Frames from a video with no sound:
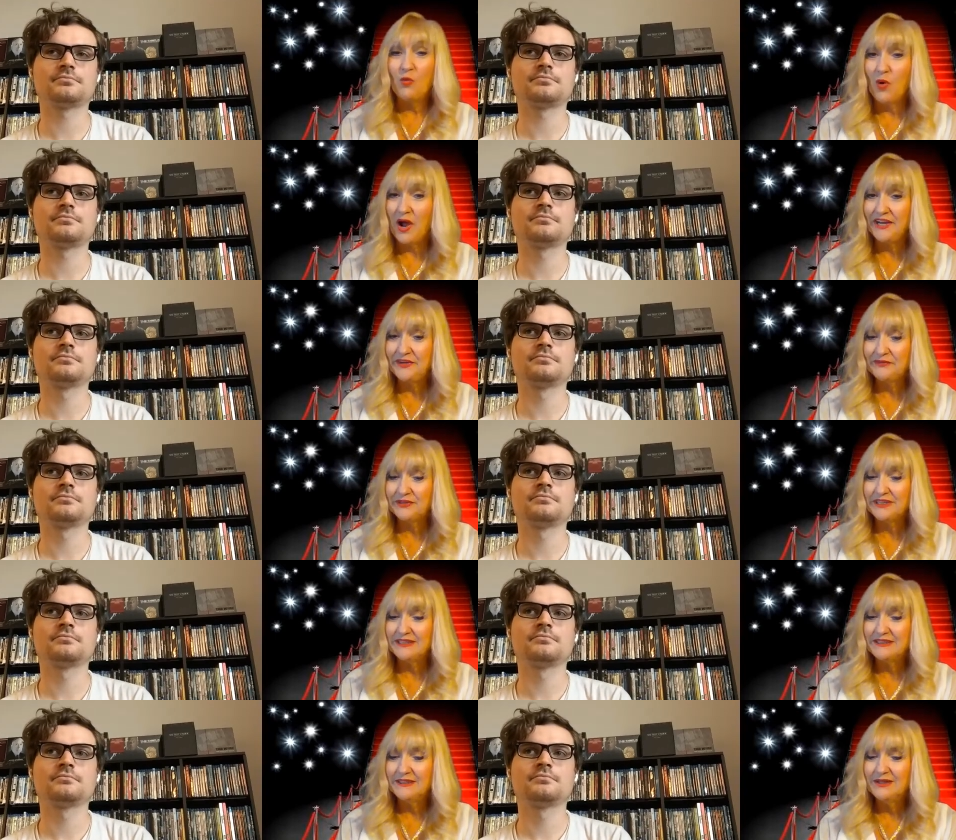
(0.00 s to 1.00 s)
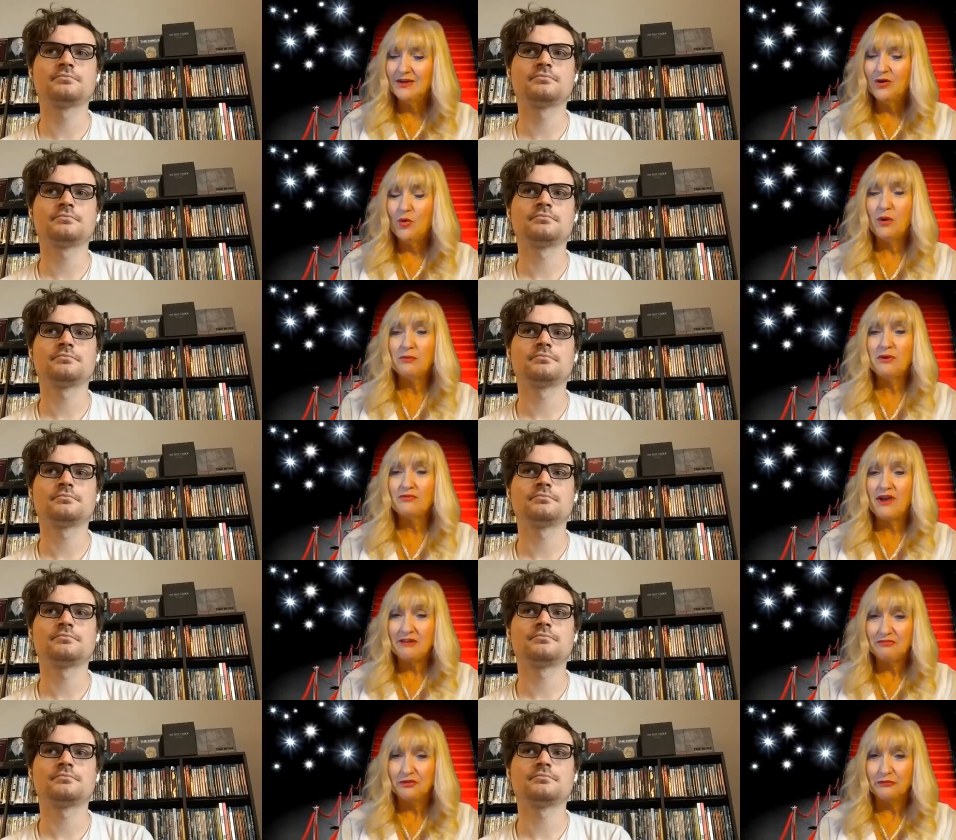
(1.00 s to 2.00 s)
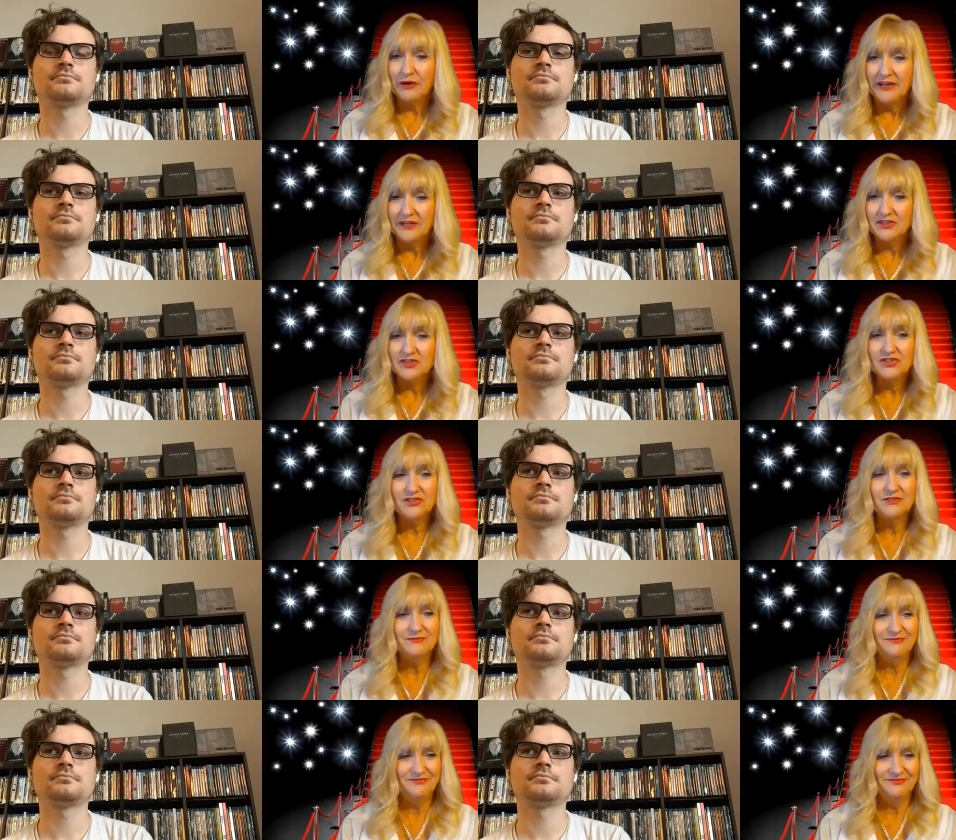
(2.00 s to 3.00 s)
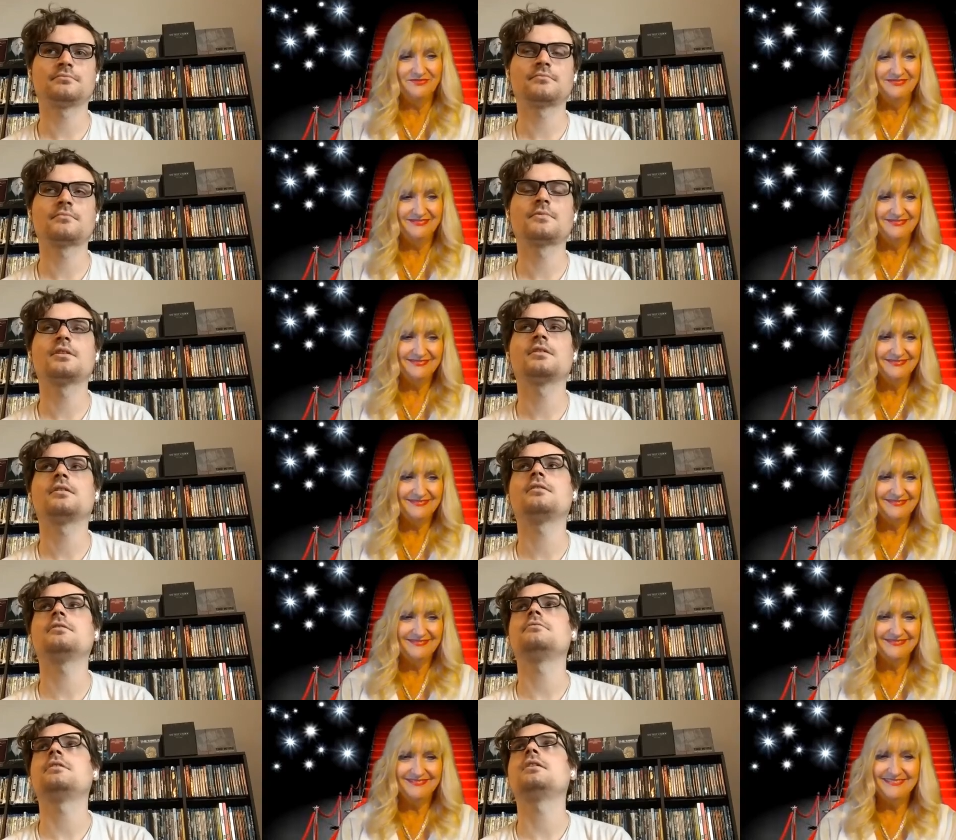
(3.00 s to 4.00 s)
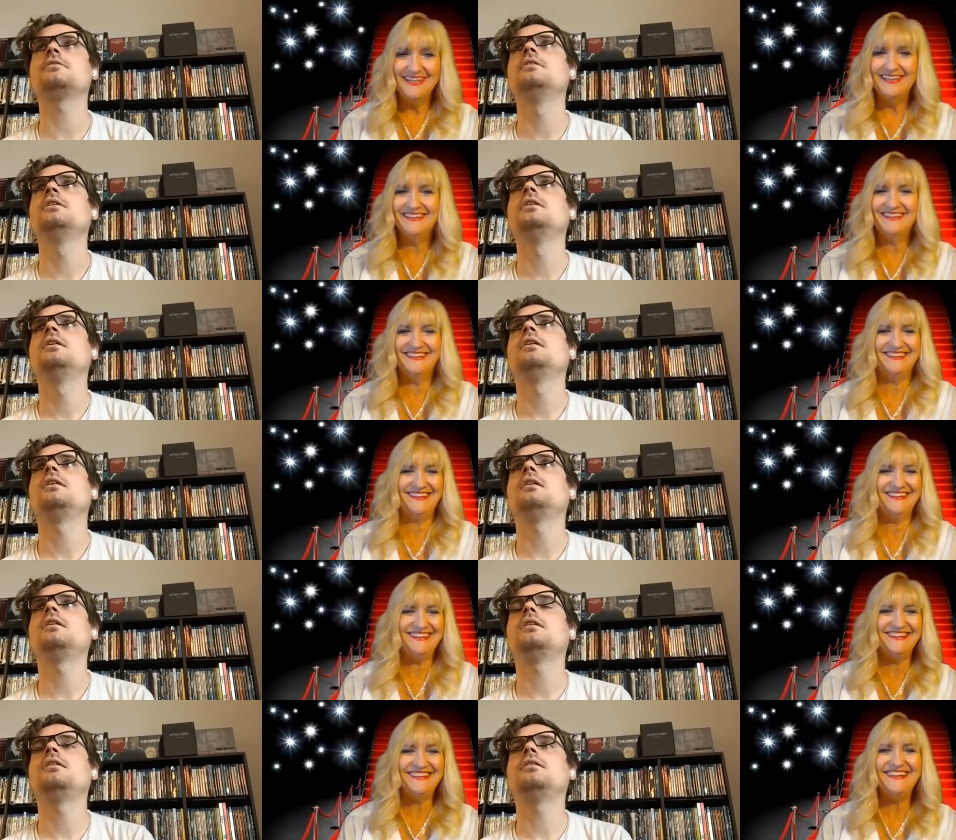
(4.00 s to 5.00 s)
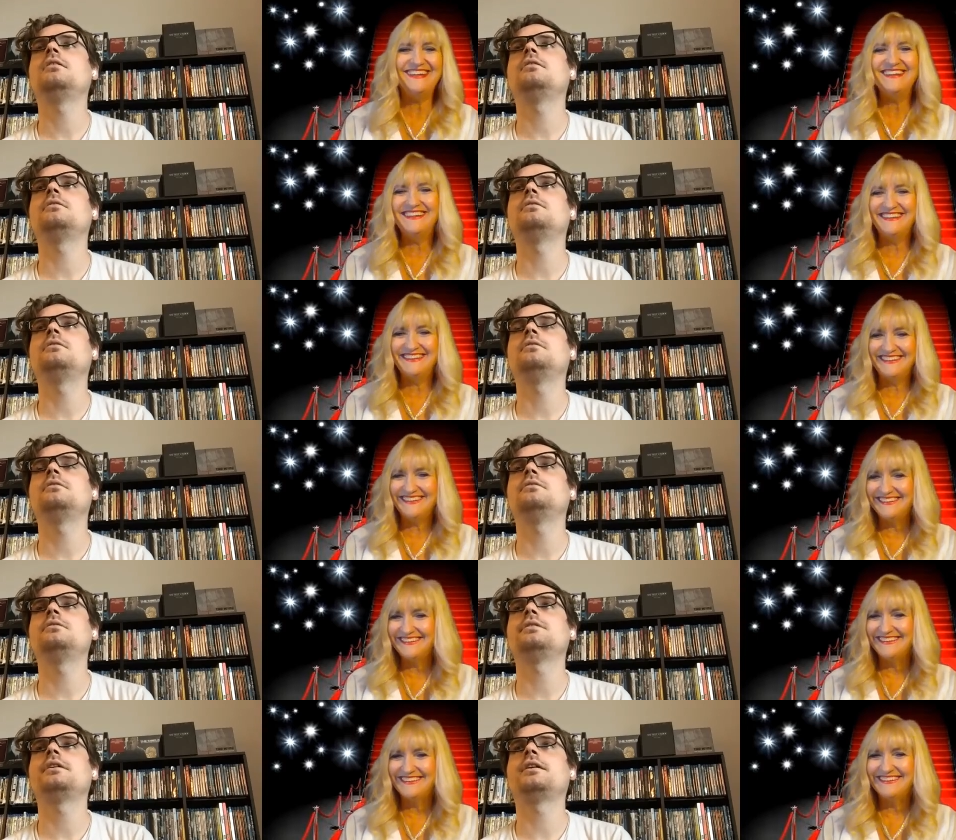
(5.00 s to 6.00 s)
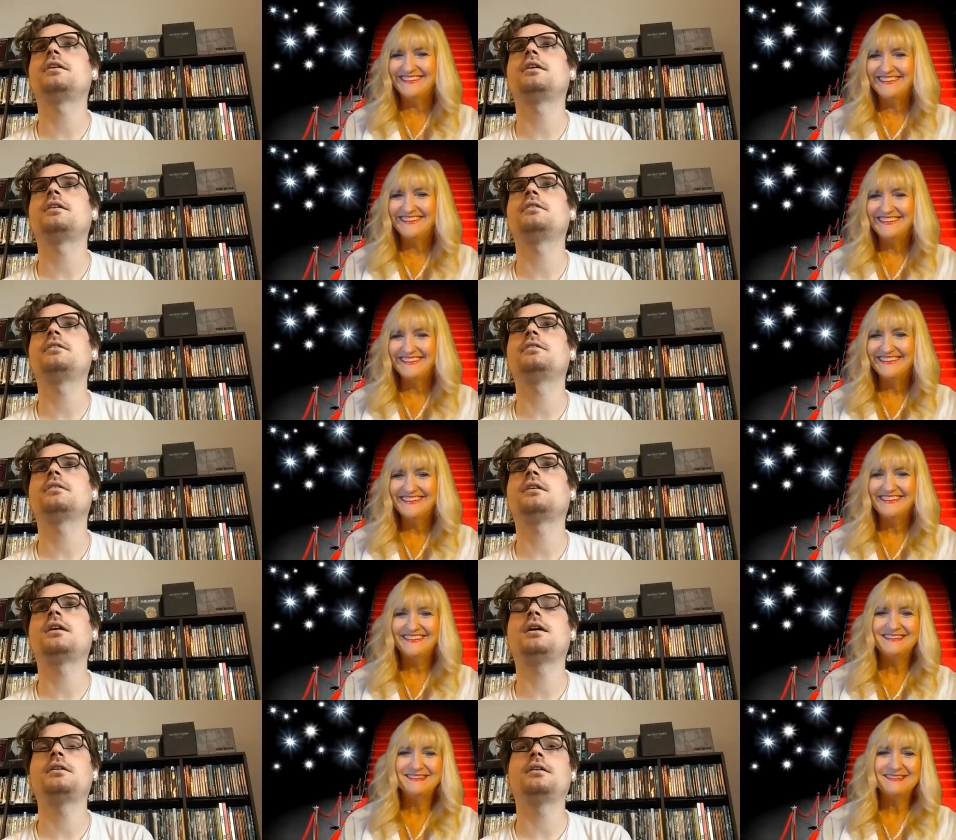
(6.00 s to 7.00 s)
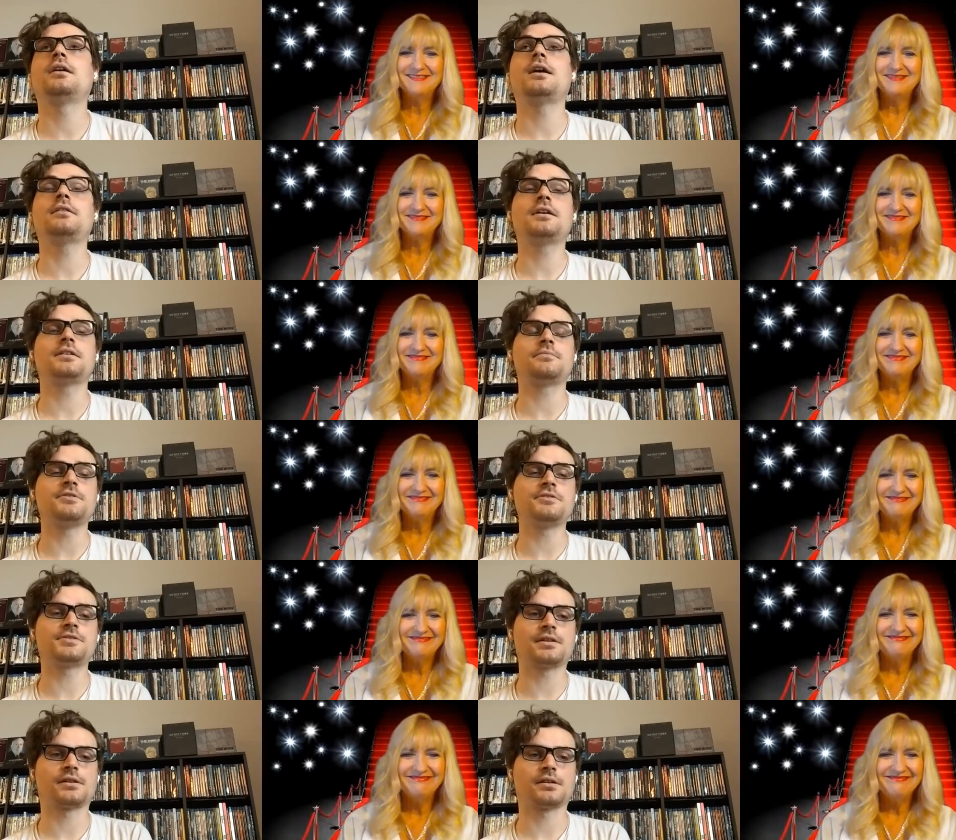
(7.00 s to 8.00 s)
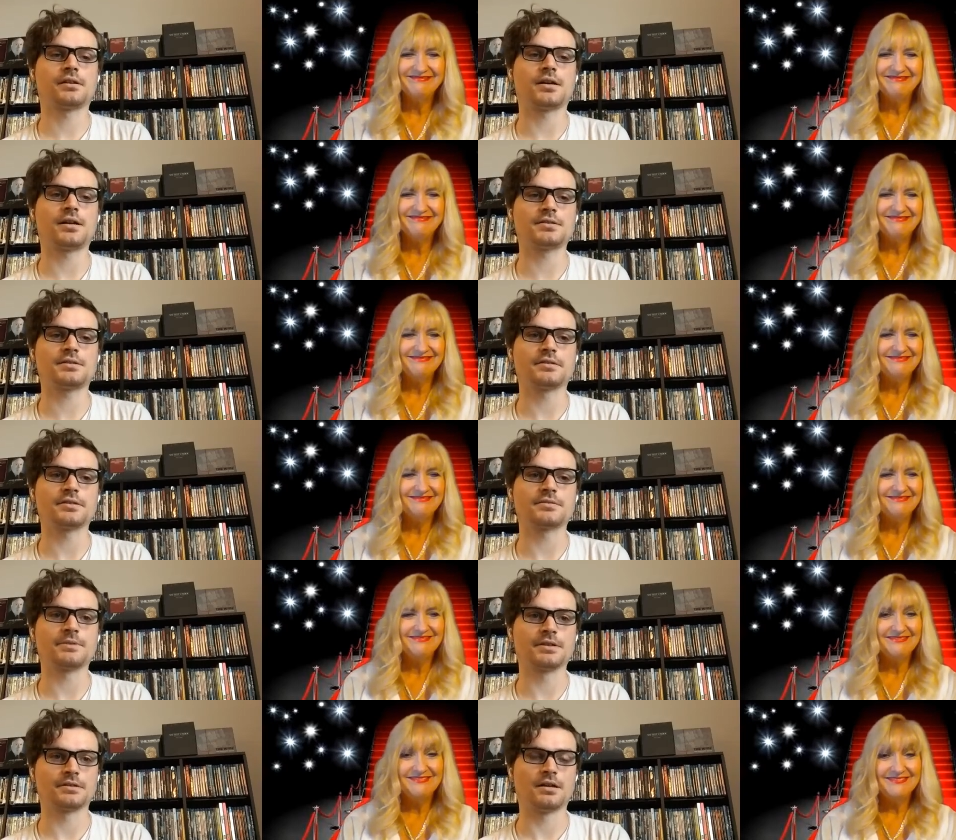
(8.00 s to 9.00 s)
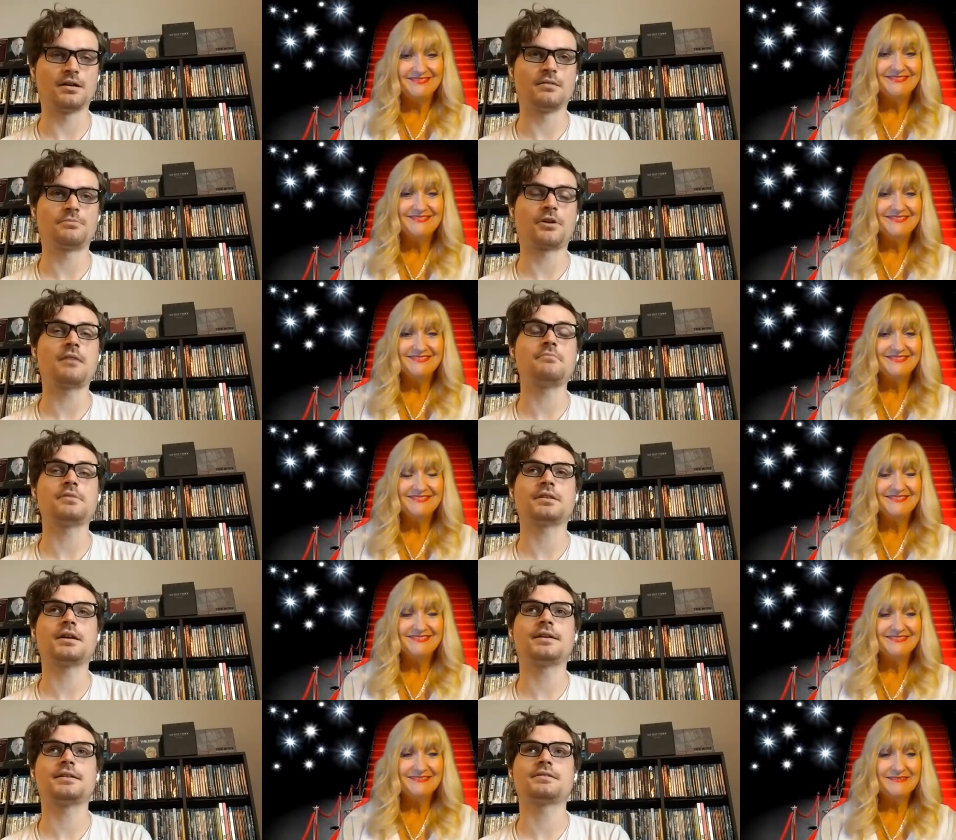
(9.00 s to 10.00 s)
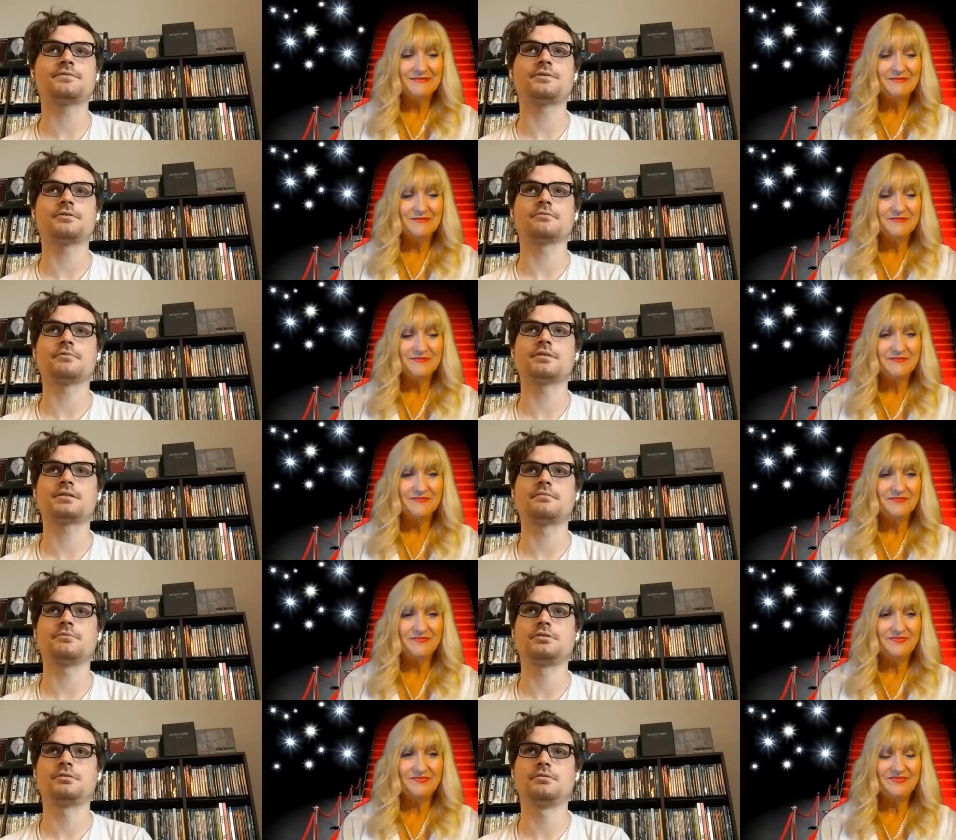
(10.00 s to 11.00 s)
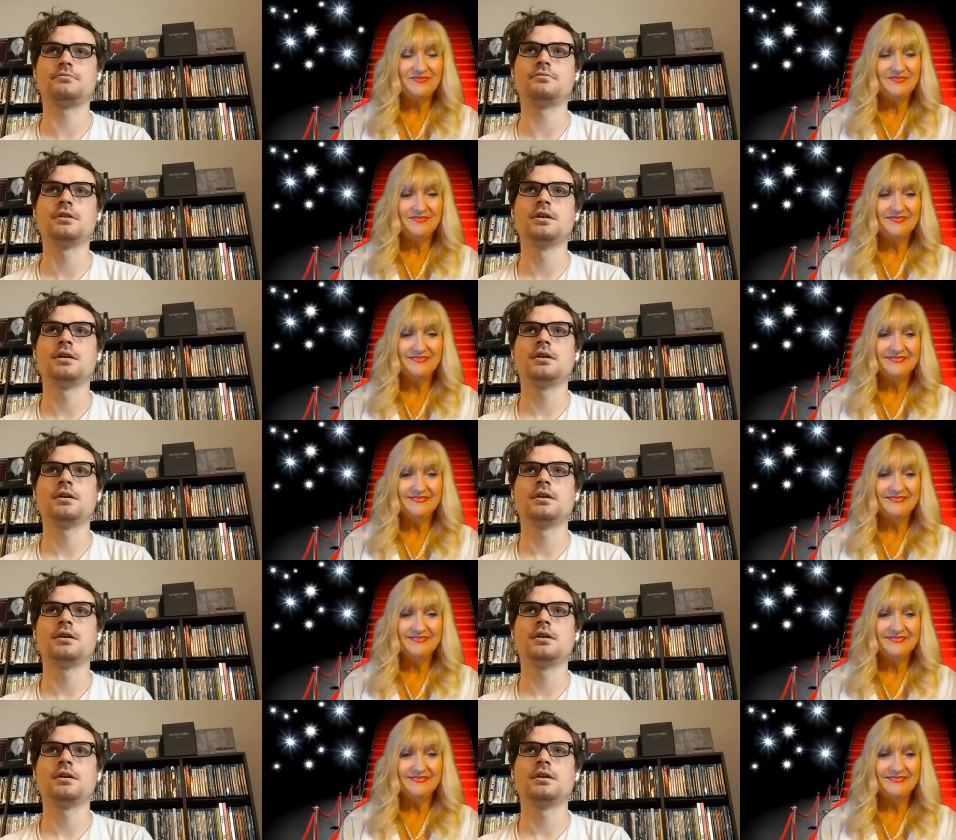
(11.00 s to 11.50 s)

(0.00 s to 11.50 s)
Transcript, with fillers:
Speaker 1: a winery, or a rifle range? Oh wow! uh,
Speaker 2: yeah, I, I I like music and concerts, but the problem with that is if you're with someone who